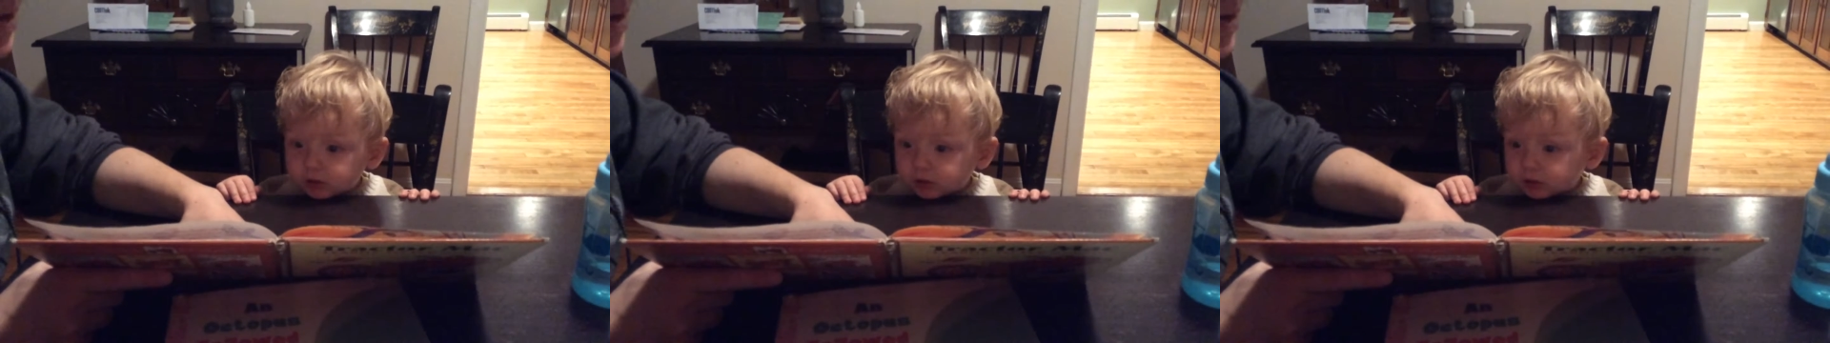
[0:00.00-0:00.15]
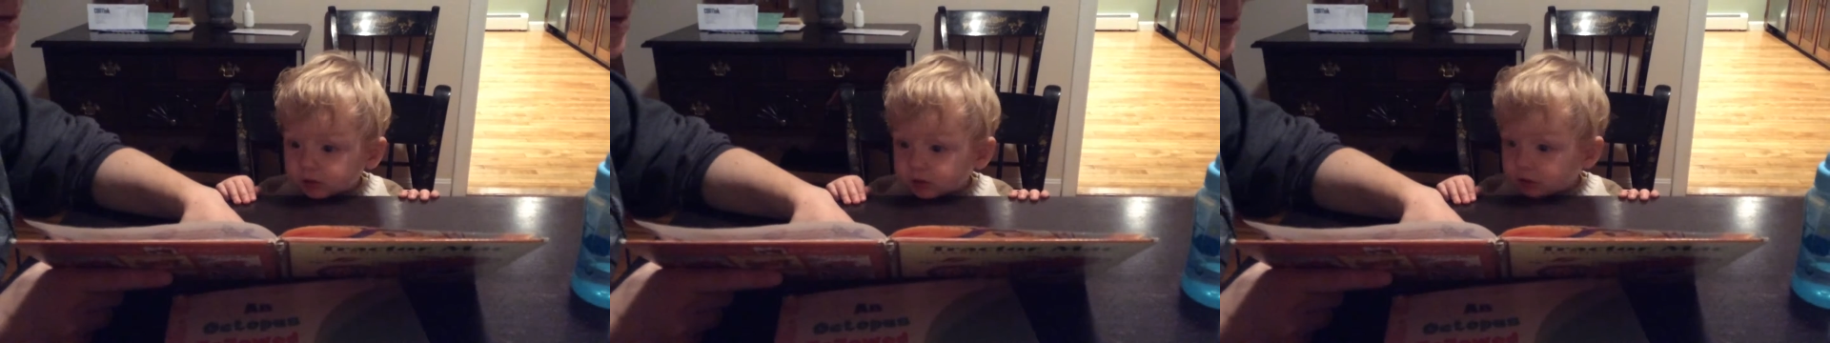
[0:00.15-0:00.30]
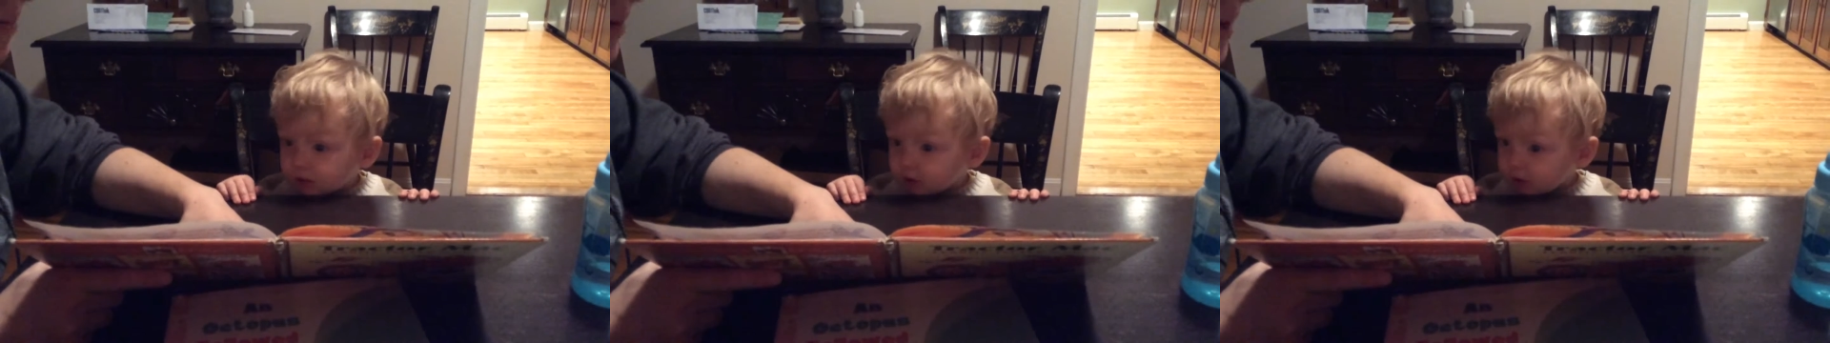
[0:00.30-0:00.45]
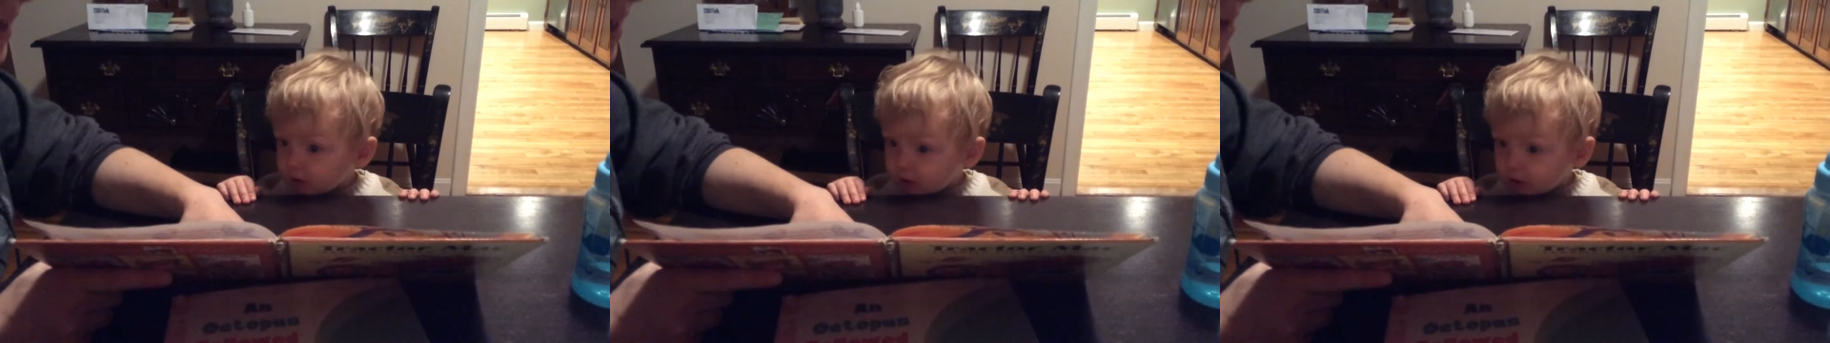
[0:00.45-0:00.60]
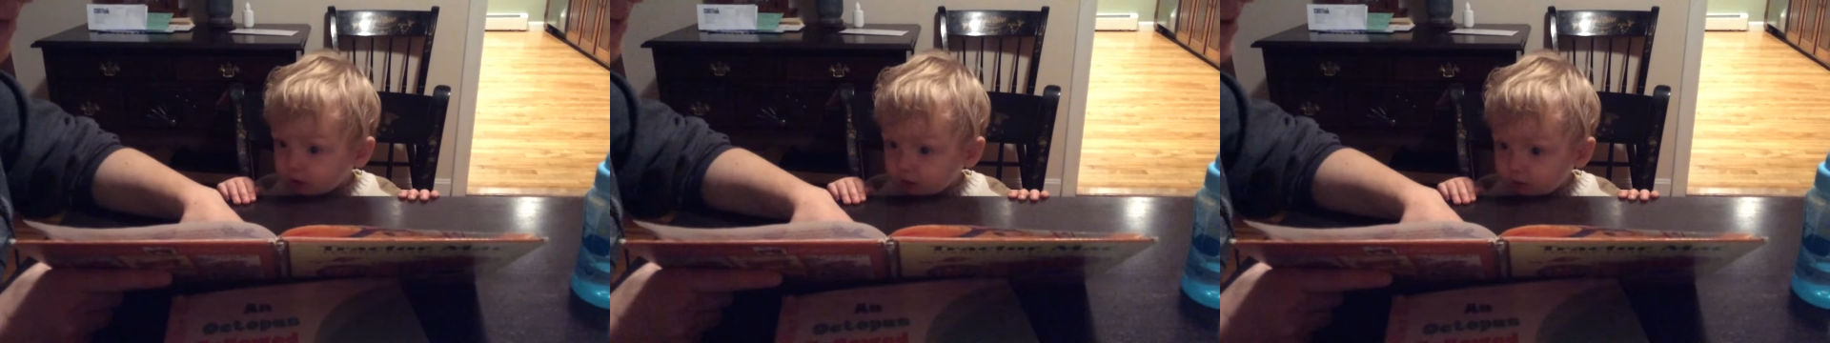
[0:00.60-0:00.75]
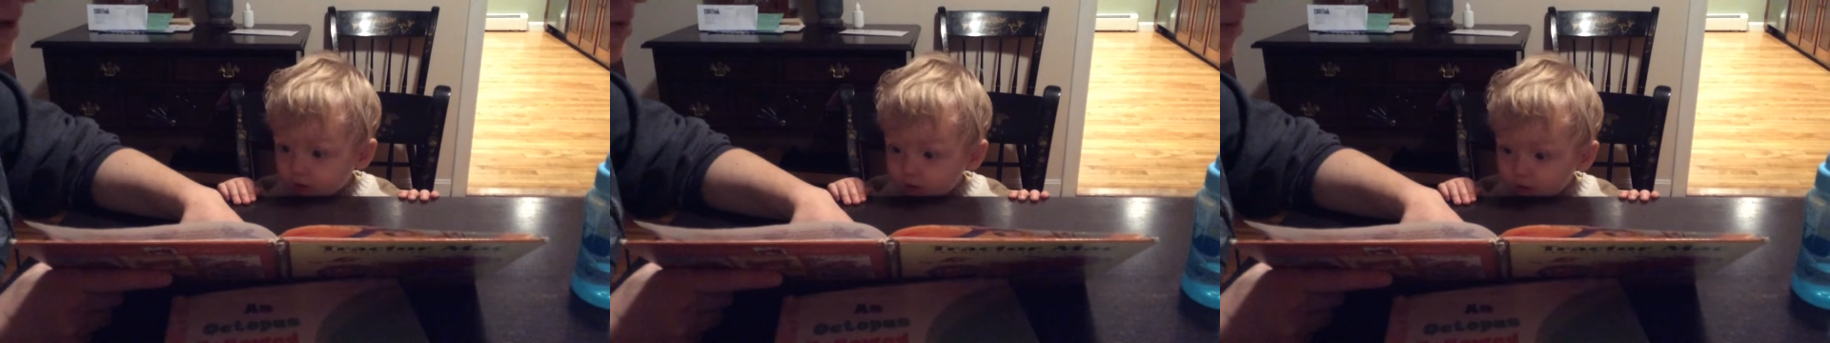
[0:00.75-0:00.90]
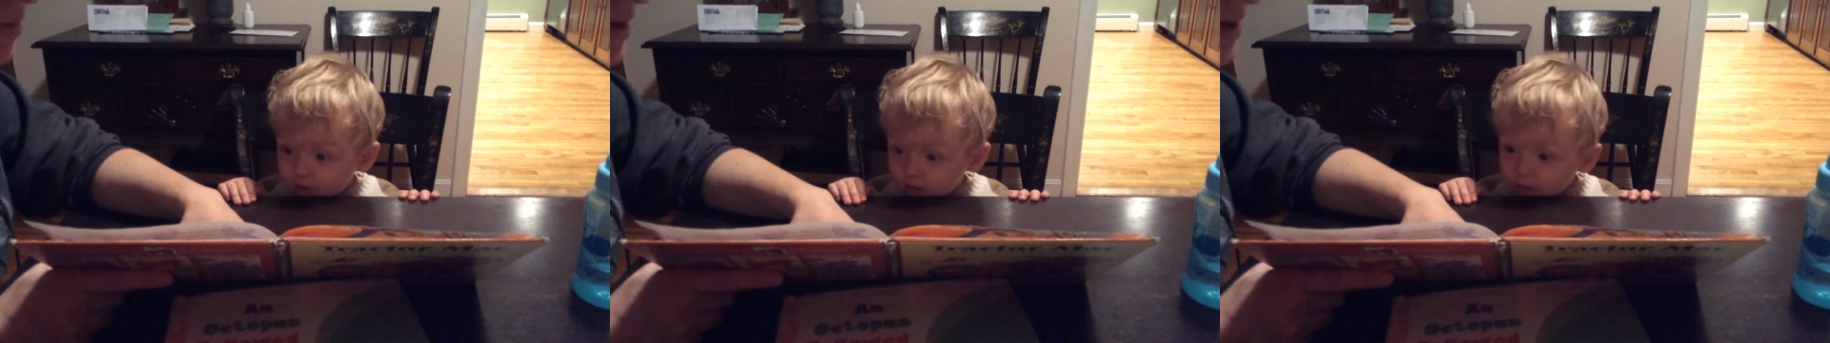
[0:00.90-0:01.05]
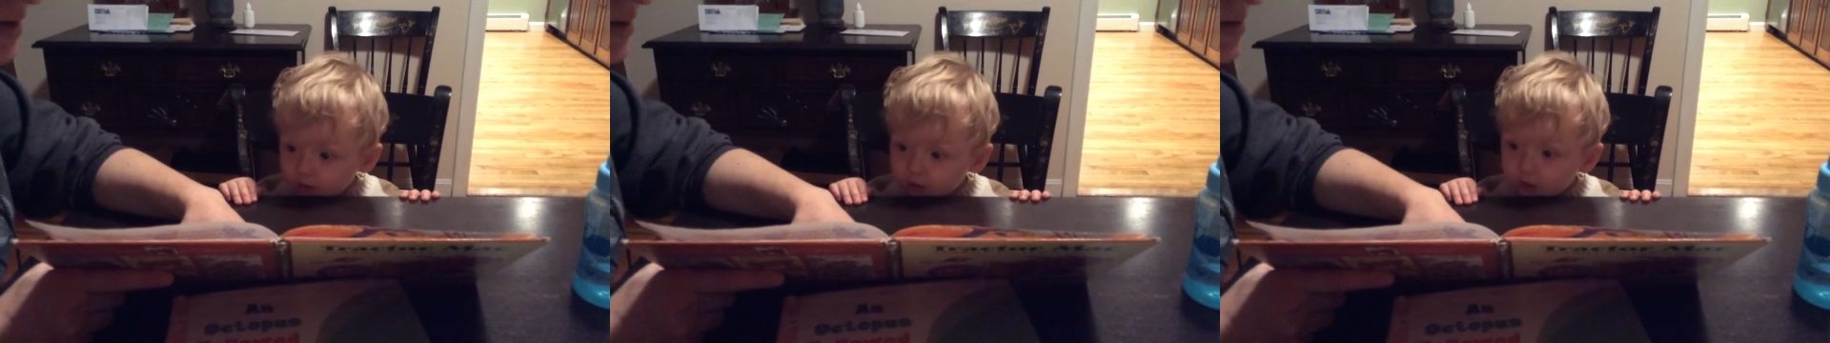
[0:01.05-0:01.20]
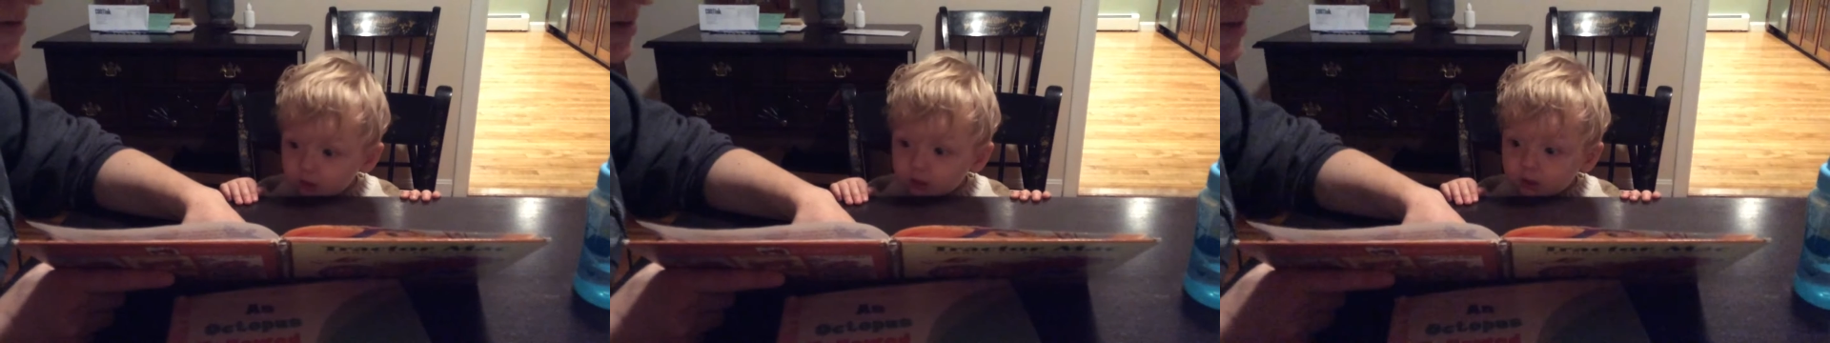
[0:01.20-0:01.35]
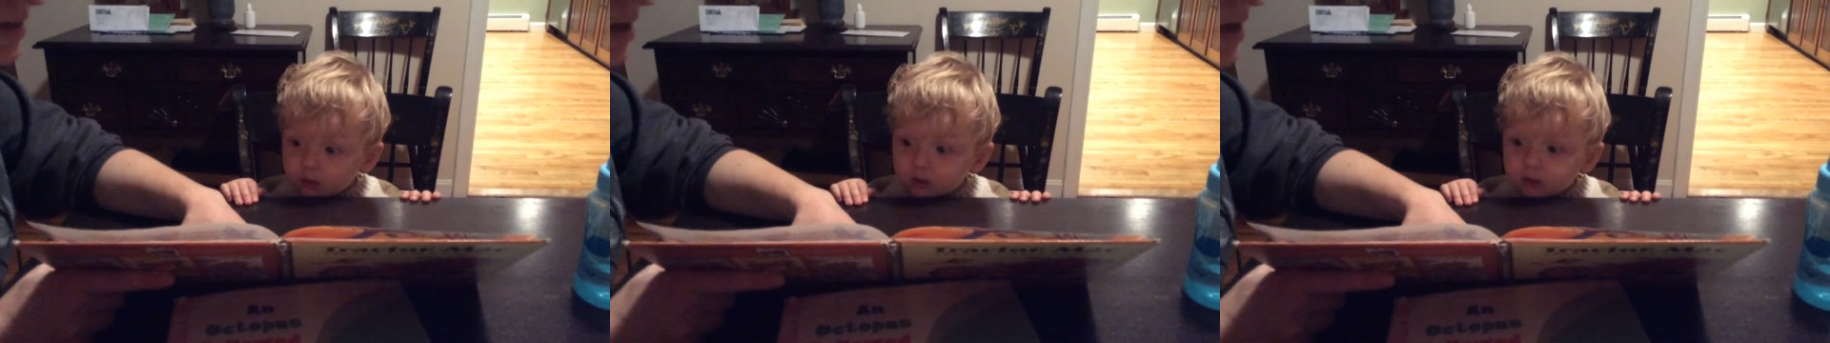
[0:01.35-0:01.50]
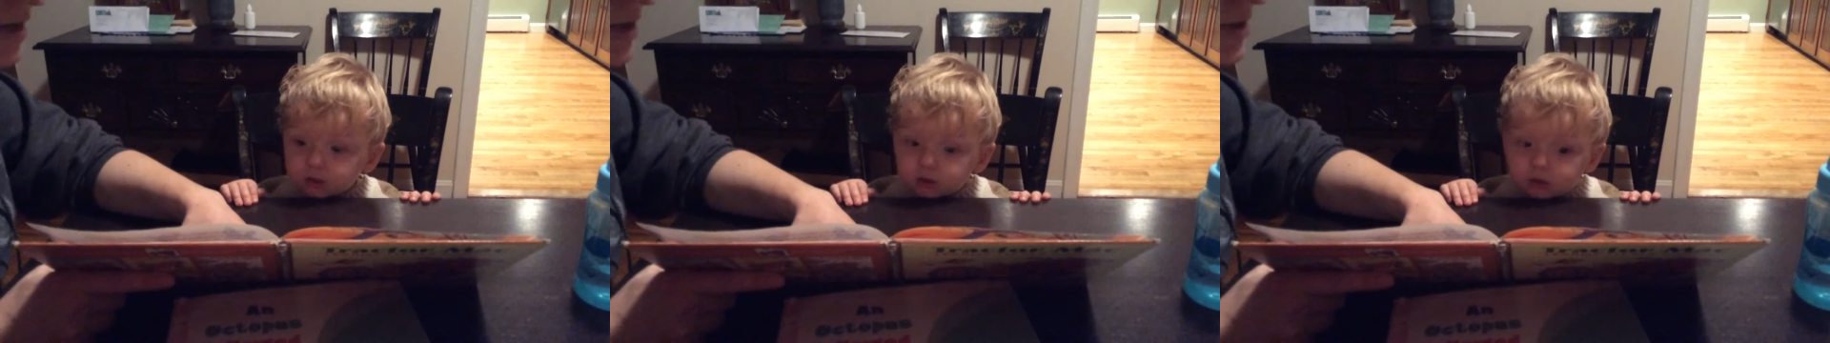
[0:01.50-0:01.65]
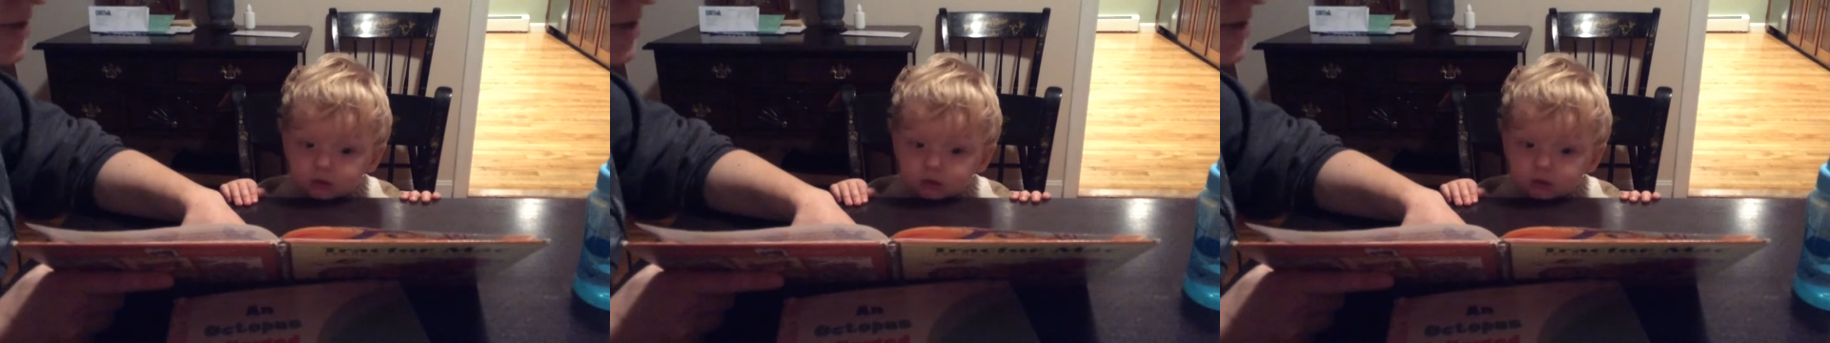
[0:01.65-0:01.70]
You don't have any wings,